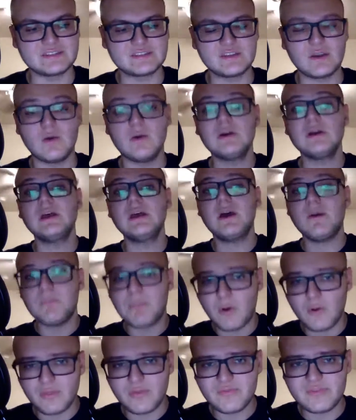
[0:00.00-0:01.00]
So
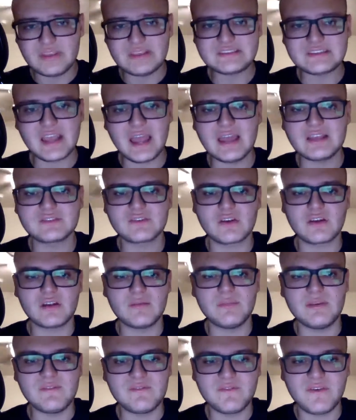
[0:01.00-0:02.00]
both of these guys are going to
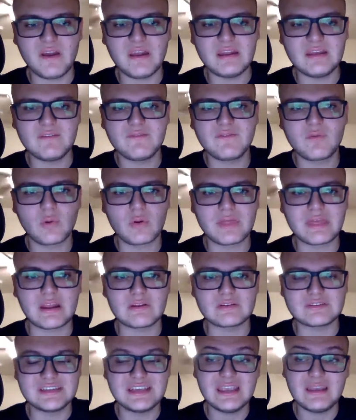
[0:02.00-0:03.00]
be fighting for
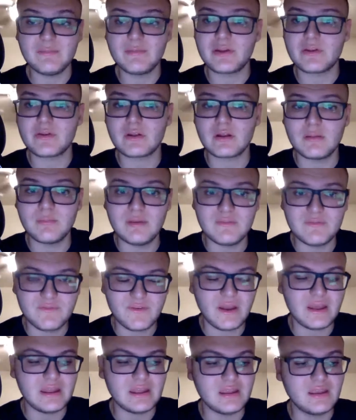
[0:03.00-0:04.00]
their team and are going to be
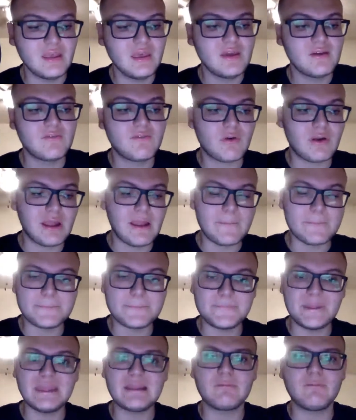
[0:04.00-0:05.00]
fighting for a
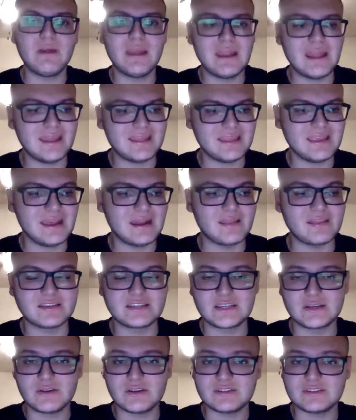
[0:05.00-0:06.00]
big win at the end of the
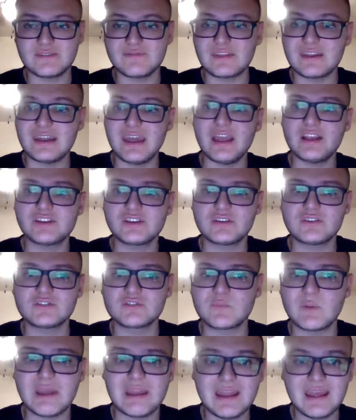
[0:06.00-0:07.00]
series. If the
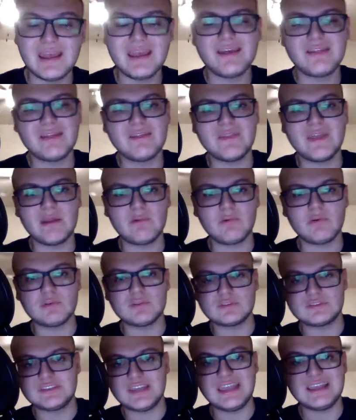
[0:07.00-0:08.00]
Nationals win, then they
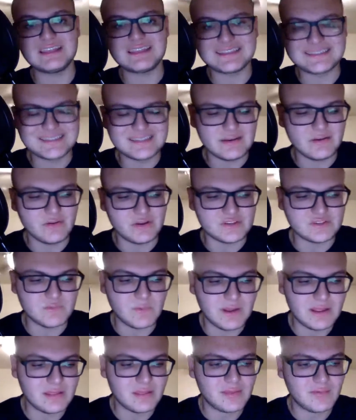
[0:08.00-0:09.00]
will take the series
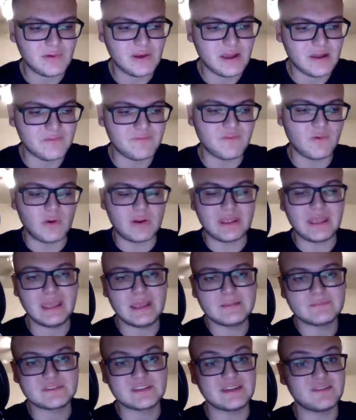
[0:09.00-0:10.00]
win 3 out of 4
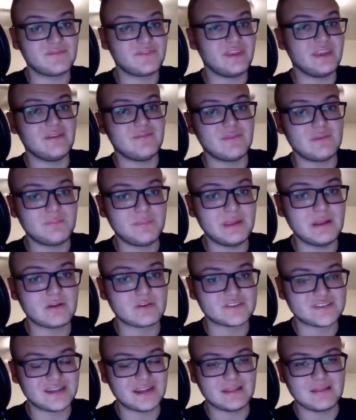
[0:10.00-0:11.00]
games. And if David
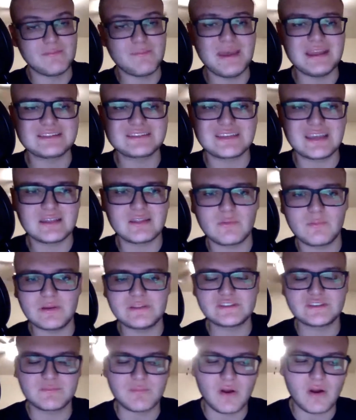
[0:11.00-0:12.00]
Peterson and the Mets get the
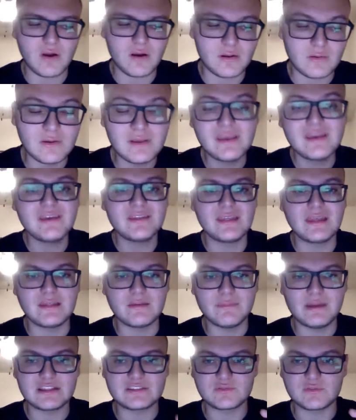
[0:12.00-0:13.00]
win tomorrow, then
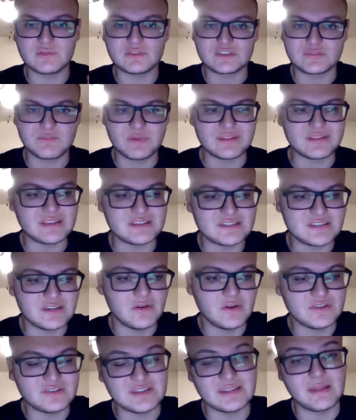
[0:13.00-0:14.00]
the Mets will split the
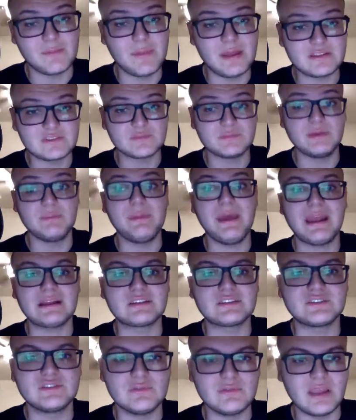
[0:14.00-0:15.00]
series and the Mets will be back
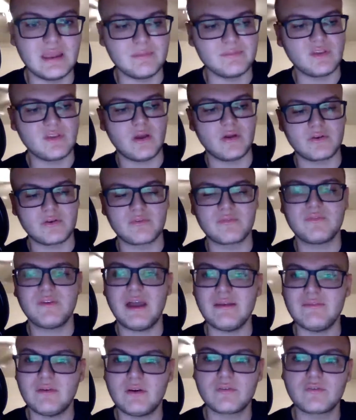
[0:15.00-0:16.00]
to 2 games under
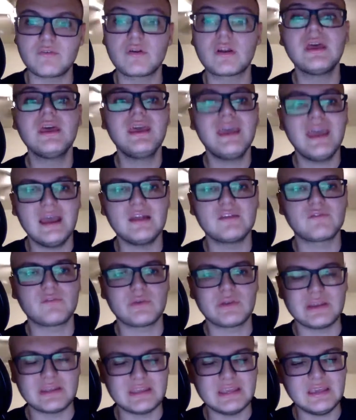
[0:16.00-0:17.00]
500,
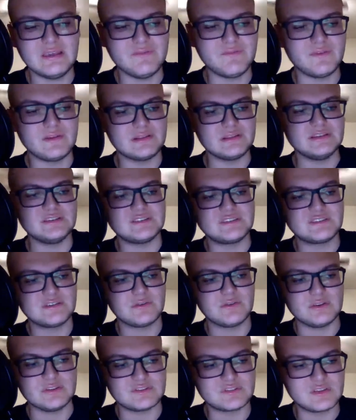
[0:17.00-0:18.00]
entering a key Phillies
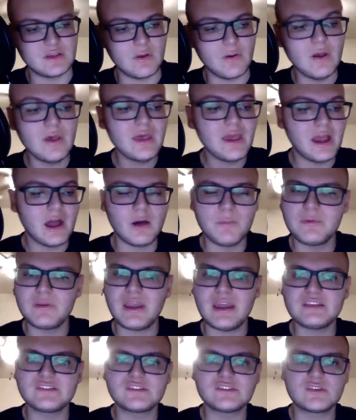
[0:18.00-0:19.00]
series. So hope you
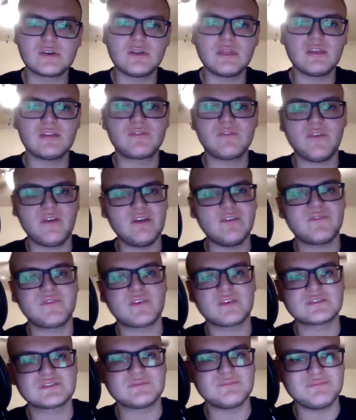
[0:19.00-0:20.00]
guys enjoyed this very
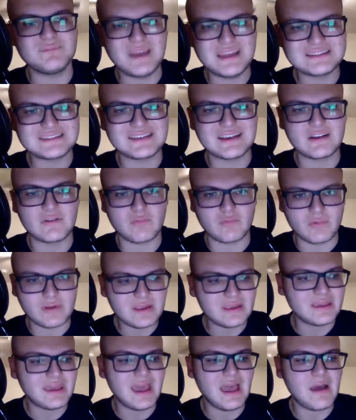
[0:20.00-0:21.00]
first Mets
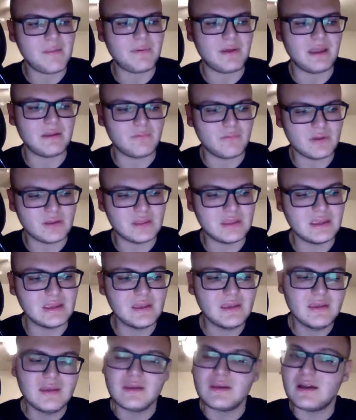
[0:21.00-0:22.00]
recap.
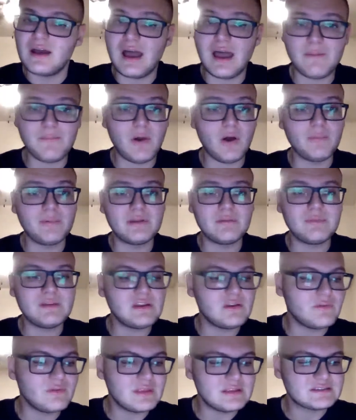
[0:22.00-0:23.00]
I'm hoping to be
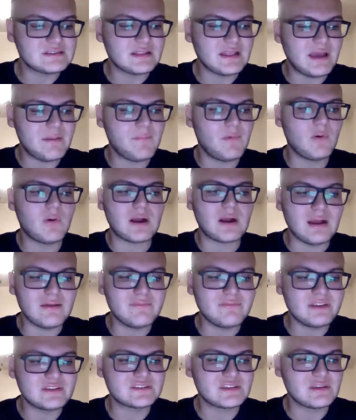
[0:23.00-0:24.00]
doing these a lot more.
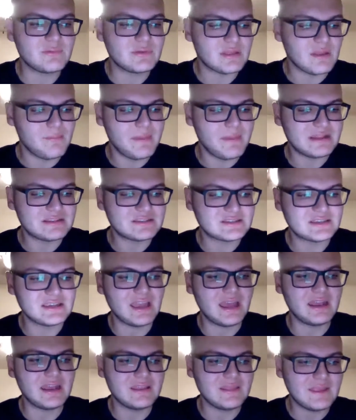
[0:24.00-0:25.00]
Obviously, with the Mets
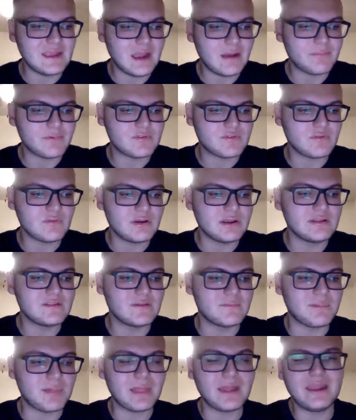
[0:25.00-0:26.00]
getting the opportunity
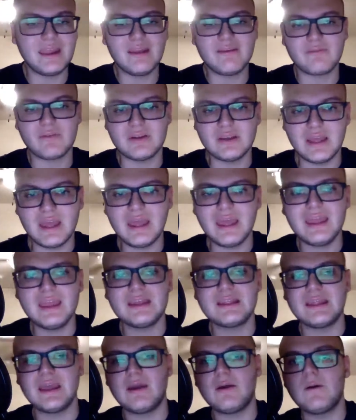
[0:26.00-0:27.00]
to play every day,
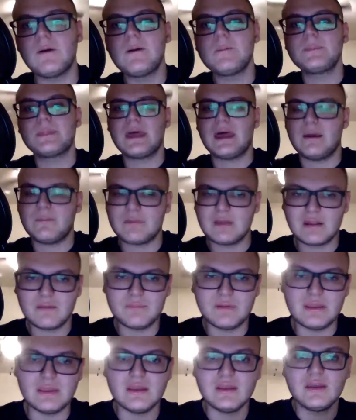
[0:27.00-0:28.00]
and now I'm going to
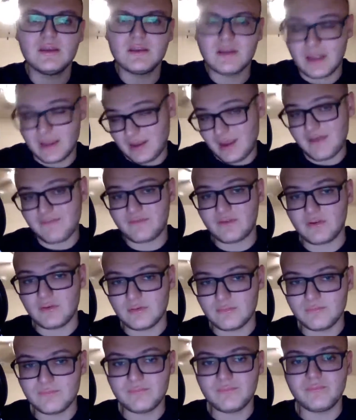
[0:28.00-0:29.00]
be,
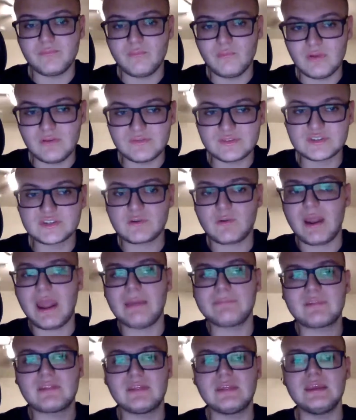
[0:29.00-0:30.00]
after we've
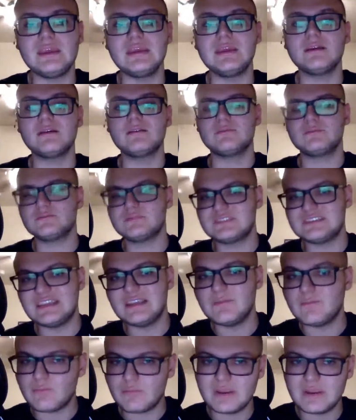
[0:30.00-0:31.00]
scrapped the
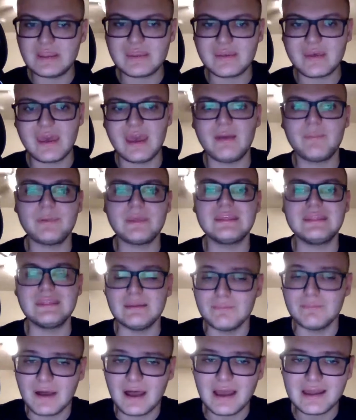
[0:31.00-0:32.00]
team recap in
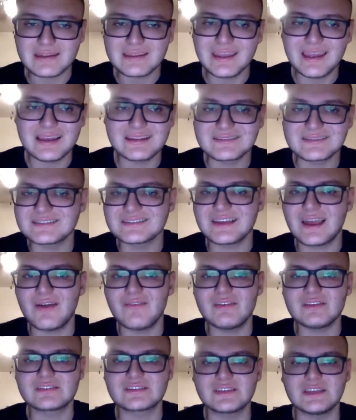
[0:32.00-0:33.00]
the podcast, it's
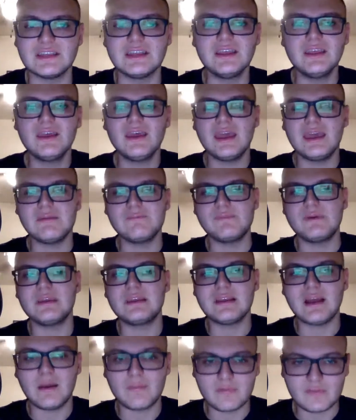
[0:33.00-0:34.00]
obviously a
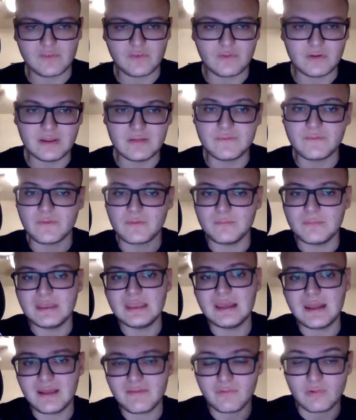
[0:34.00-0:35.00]
big opportunity for
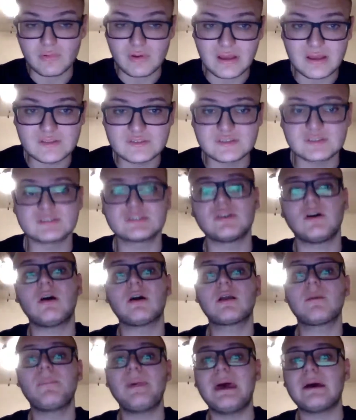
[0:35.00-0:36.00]
me and everyone else to
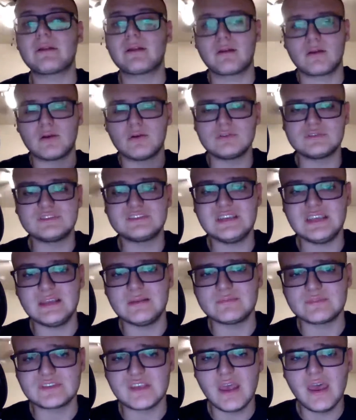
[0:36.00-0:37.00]
talk about our own
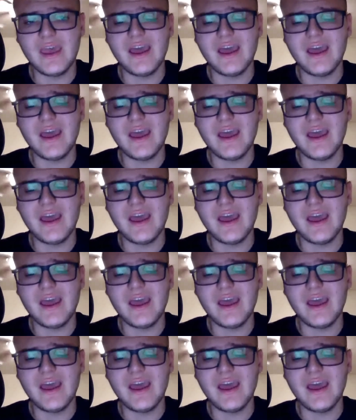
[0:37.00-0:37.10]
teams